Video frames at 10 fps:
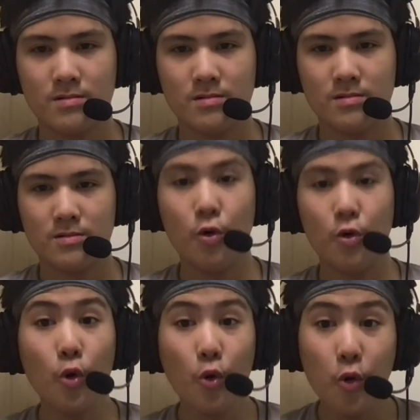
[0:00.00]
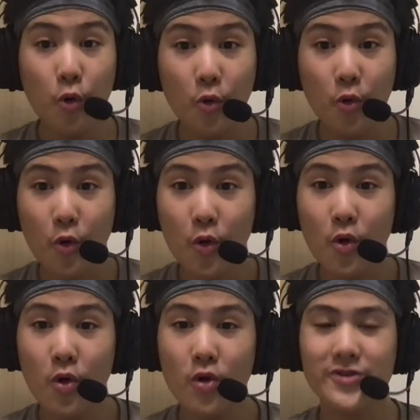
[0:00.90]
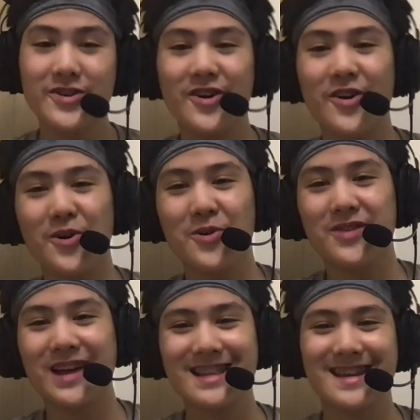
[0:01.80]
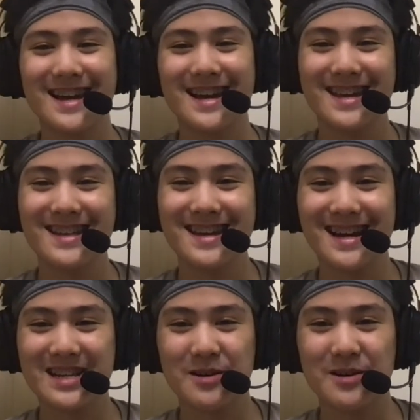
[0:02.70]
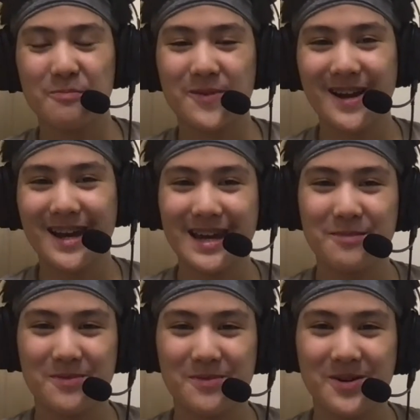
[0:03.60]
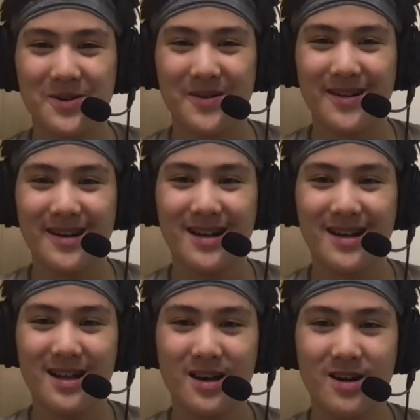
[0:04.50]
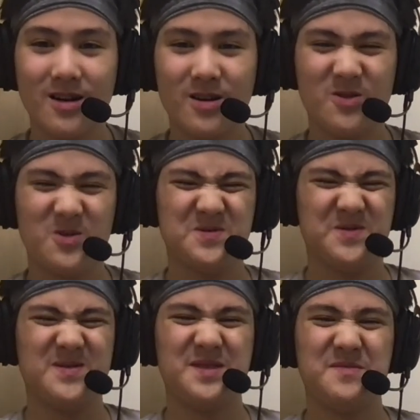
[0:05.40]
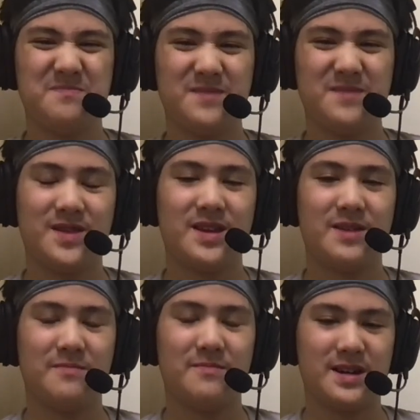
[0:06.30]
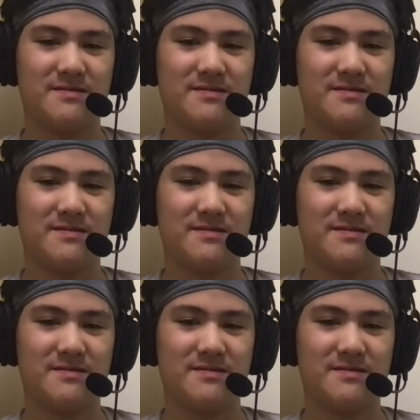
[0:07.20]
Oh! Yo, that guy can catch a break, bro. Oh, even them, yeah.